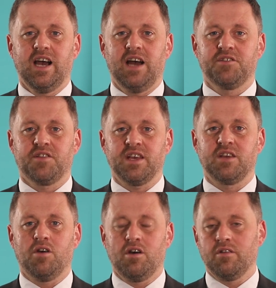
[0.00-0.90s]
and to thank
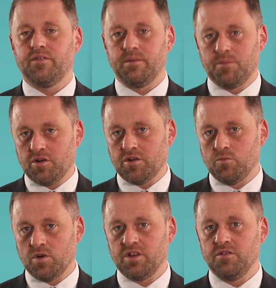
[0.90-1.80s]
you all for the important
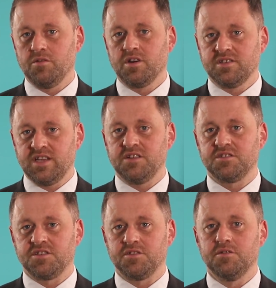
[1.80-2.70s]
work you continue
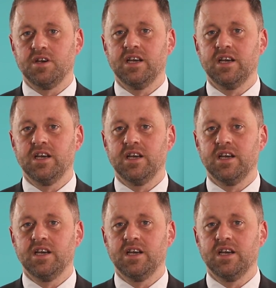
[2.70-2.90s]
to do